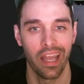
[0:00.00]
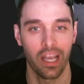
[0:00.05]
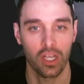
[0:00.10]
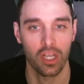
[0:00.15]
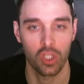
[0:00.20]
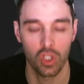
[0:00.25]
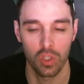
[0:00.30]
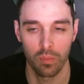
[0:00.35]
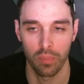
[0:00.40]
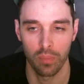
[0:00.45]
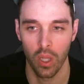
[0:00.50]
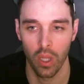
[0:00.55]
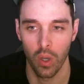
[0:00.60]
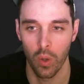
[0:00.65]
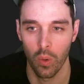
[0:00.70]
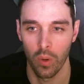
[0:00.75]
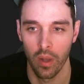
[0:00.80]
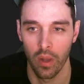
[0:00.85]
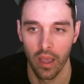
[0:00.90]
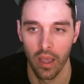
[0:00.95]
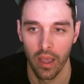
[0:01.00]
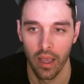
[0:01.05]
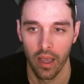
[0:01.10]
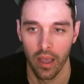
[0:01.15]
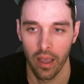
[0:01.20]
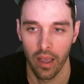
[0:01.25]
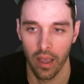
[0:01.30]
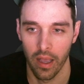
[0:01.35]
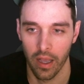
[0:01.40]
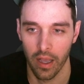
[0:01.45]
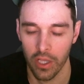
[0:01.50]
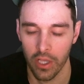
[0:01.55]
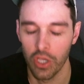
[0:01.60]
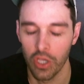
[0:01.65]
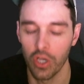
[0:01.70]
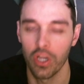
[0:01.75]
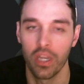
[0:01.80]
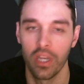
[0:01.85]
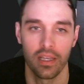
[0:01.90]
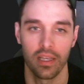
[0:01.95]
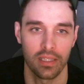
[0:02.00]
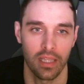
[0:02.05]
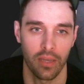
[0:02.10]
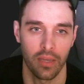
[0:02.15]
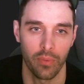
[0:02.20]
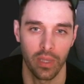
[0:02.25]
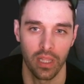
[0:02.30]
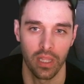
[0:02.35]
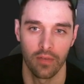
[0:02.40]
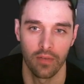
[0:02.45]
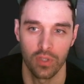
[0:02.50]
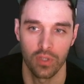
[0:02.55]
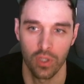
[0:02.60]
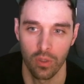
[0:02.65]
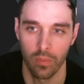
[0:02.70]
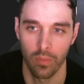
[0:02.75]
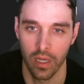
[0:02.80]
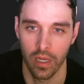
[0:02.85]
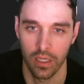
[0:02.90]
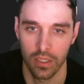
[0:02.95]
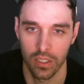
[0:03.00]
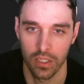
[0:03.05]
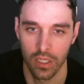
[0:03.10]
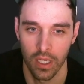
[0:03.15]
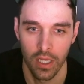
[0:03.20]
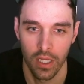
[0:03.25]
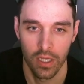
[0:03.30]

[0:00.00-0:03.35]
explode goodness that we love so much.